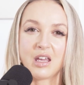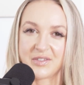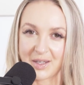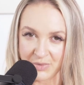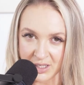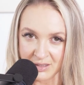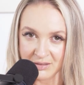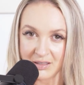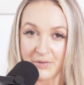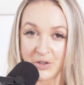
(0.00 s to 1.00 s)
if
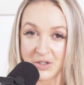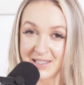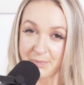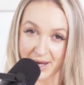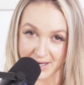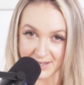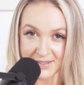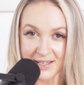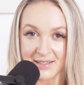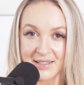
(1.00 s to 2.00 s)
your spidey
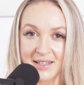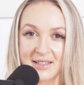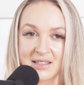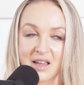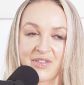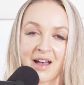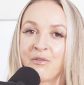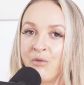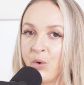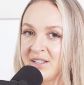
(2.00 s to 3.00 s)
senses, if
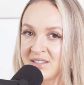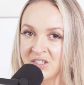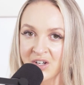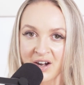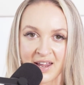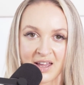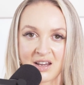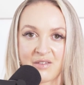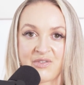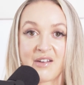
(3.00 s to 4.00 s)
that voice in your
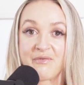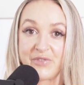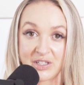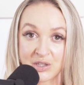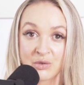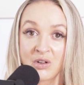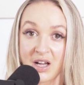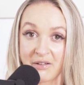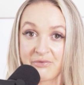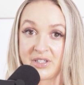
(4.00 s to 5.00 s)
head, if that visceral
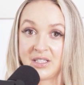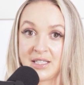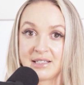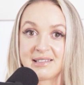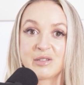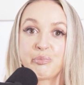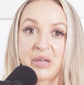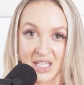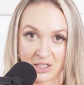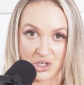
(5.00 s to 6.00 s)
gut feeling is
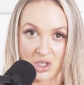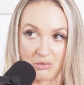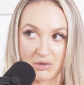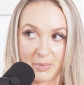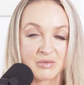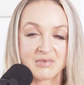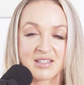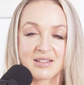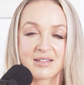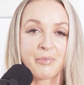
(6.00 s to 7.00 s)
speaking to you about
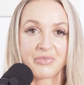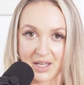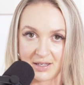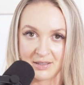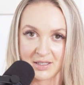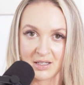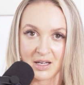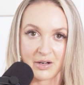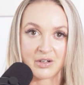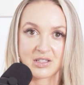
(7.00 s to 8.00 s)
something,
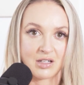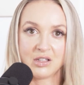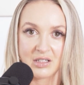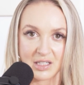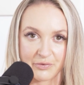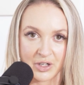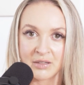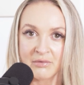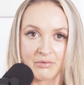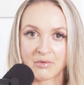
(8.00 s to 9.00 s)
I know it's going to look
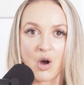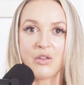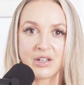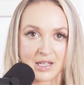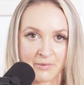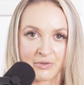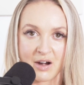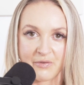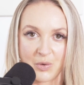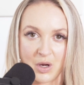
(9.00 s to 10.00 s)
different all the time for
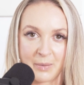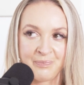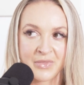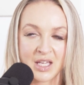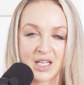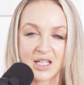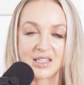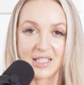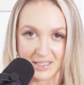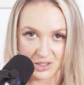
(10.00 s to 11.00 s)
everyone,
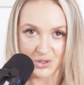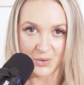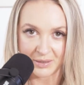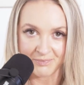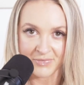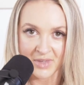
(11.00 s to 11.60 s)
listen to it.